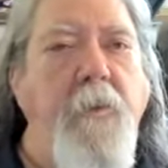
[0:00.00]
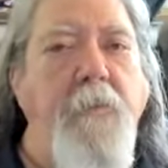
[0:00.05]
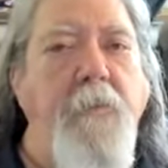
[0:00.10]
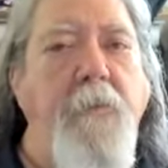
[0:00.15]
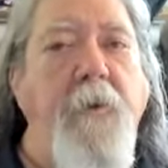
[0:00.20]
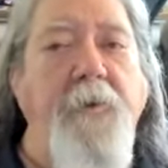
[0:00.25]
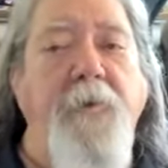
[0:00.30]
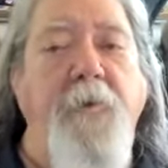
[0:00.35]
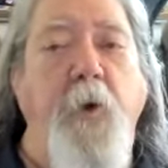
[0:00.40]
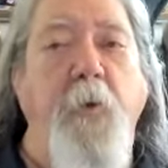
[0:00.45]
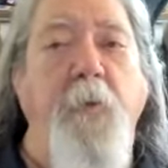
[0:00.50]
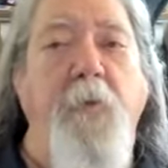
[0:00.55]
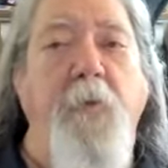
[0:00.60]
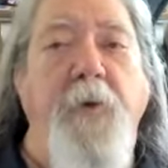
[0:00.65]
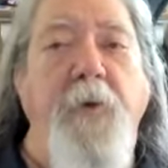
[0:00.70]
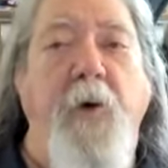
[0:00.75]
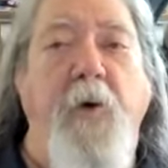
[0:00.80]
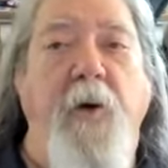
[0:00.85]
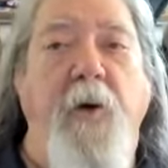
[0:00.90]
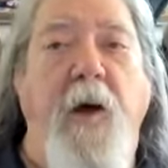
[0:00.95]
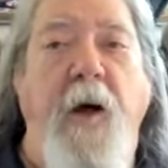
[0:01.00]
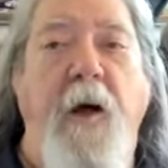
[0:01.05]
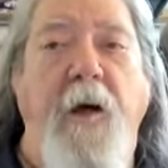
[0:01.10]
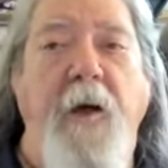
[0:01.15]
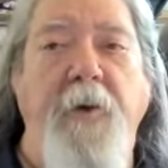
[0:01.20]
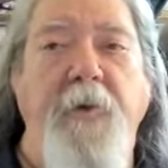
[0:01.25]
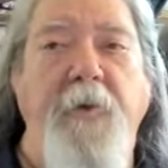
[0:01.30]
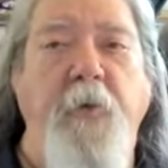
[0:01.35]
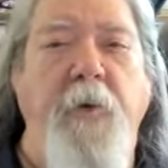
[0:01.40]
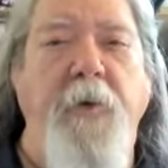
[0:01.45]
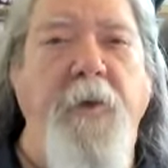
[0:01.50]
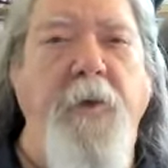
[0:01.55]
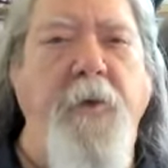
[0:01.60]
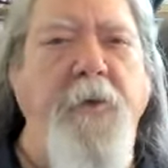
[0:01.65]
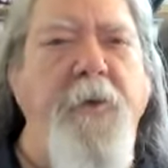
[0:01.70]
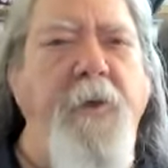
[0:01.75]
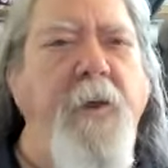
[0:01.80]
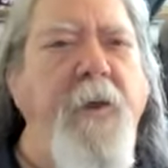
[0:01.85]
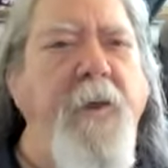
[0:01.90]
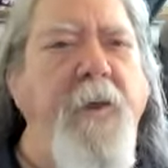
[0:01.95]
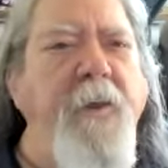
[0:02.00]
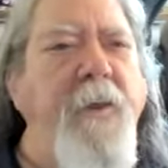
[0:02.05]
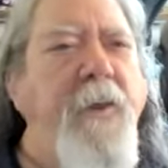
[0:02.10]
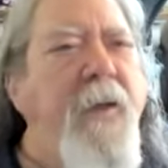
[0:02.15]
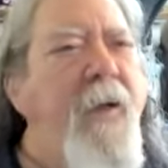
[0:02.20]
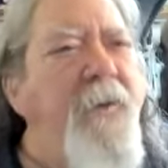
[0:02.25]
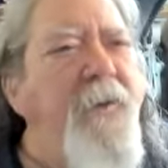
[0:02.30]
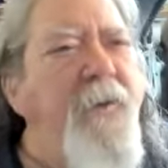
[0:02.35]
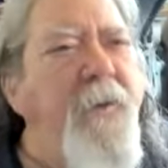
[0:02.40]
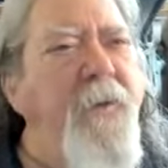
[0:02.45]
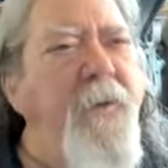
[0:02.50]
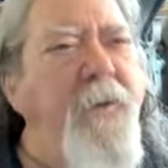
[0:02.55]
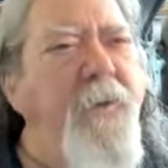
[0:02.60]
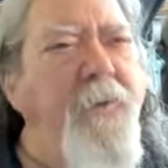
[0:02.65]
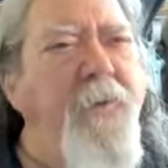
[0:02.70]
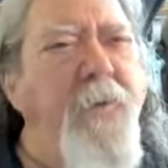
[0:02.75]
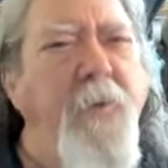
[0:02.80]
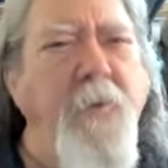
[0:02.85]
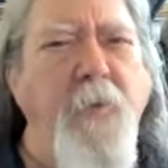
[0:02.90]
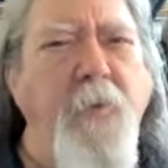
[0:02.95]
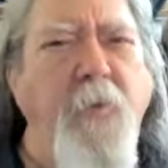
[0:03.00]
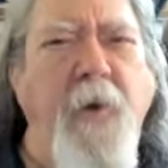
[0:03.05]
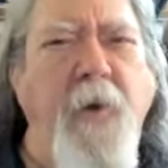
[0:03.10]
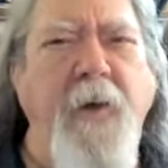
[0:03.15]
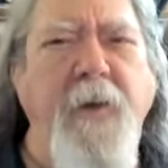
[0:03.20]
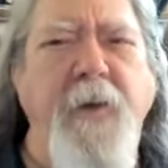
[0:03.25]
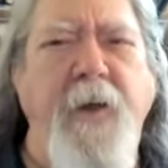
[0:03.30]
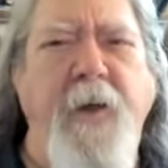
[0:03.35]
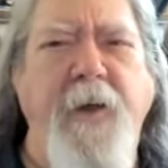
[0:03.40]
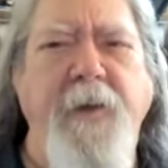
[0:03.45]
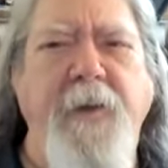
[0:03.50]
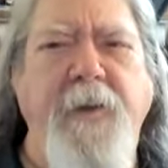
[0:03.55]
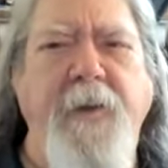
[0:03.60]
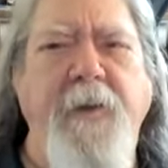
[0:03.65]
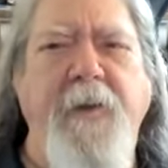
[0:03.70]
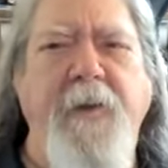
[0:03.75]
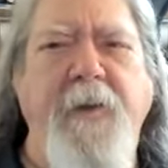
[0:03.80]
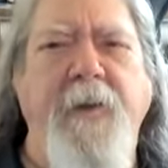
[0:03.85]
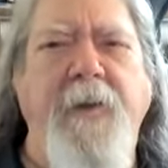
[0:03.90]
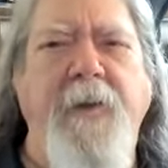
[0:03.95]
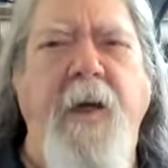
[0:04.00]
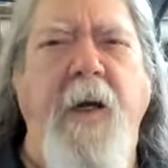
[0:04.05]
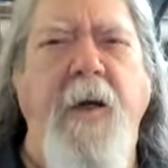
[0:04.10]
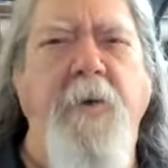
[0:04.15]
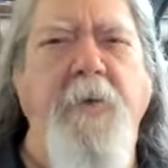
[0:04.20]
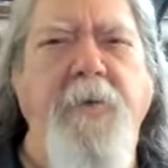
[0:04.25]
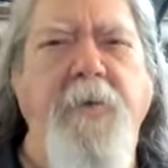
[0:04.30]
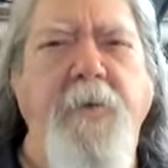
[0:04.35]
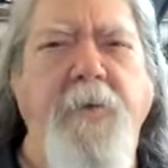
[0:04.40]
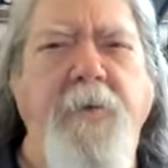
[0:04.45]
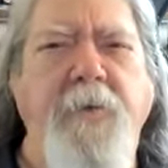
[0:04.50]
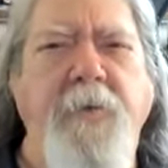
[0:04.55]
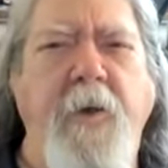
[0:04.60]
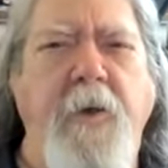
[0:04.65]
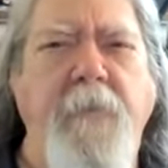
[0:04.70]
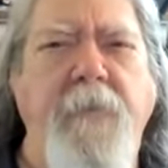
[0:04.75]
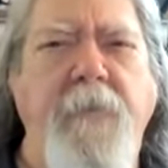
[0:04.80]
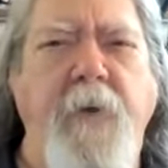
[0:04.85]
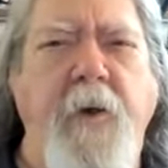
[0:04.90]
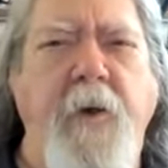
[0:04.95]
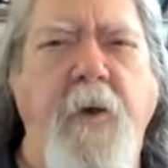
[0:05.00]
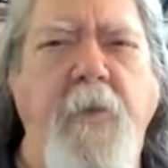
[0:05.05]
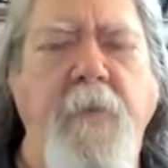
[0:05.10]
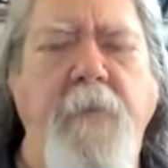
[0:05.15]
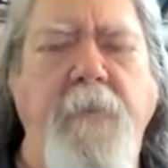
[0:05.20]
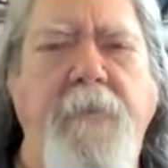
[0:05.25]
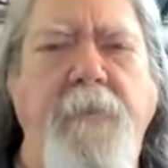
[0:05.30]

just open their eyes when they're done. I think it's a great idea to count yourself out.